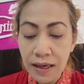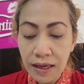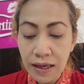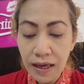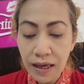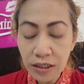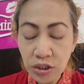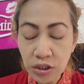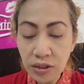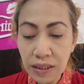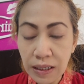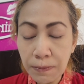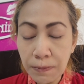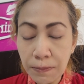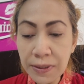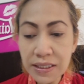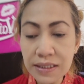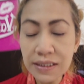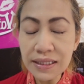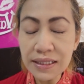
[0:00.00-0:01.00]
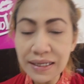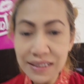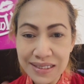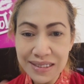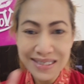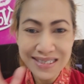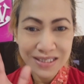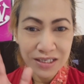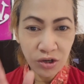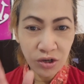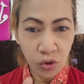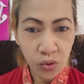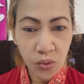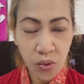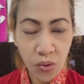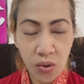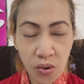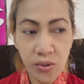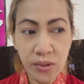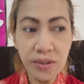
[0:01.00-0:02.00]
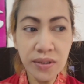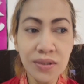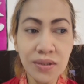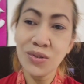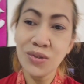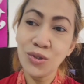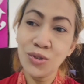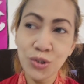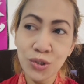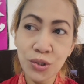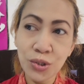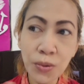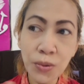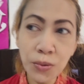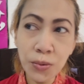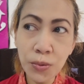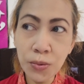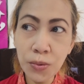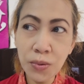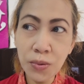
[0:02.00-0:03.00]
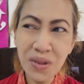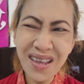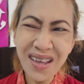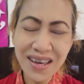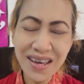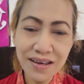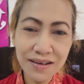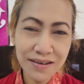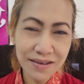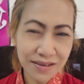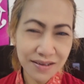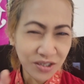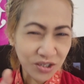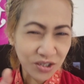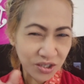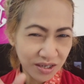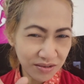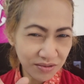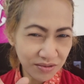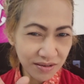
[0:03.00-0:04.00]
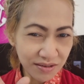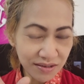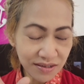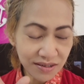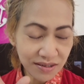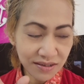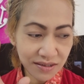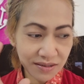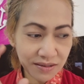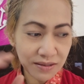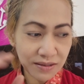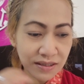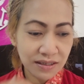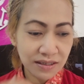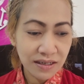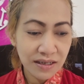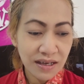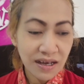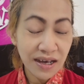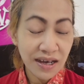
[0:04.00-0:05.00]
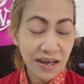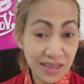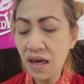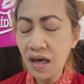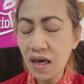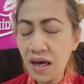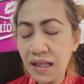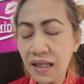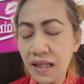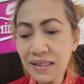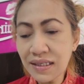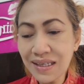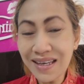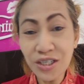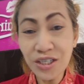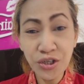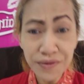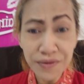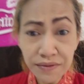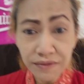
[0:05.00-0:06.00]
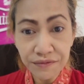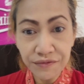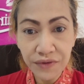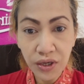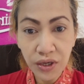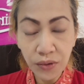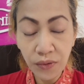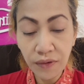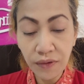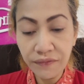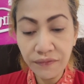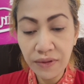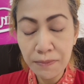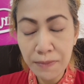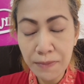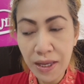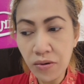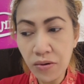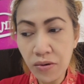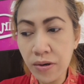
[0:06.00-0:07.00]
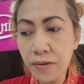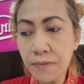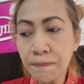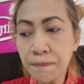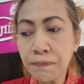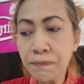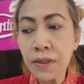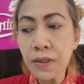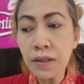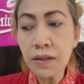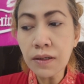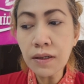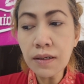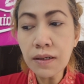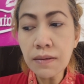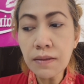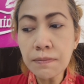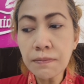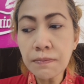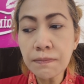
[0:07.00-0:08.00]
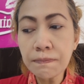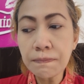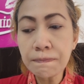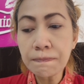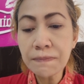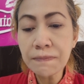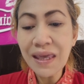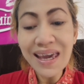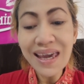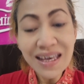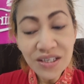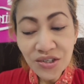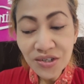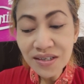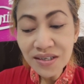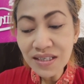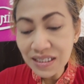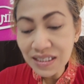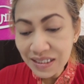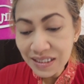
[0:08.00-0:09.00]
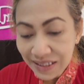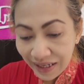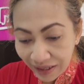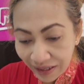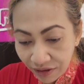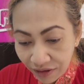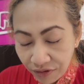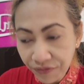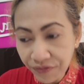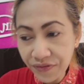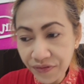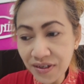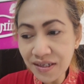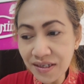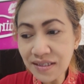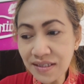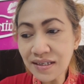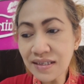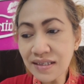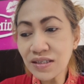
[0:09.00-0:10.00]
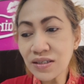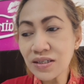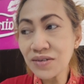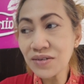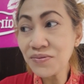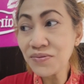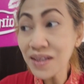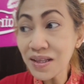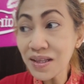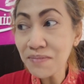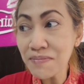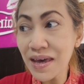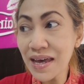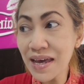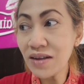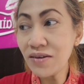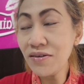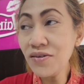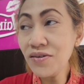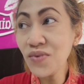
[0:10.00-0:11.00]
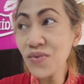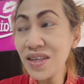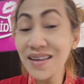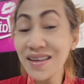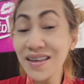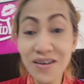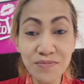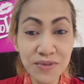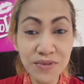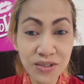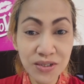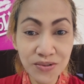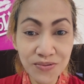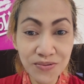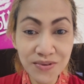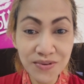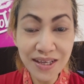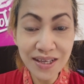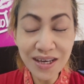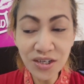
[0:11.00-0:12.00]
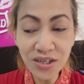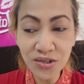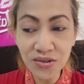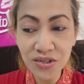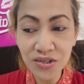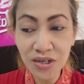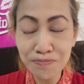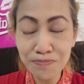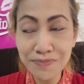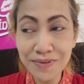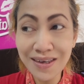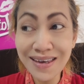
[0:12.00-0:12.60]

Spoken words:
actually. But let's go on to let's say a general view of the matter. Age itself doesn't really matter when it comes to relationship,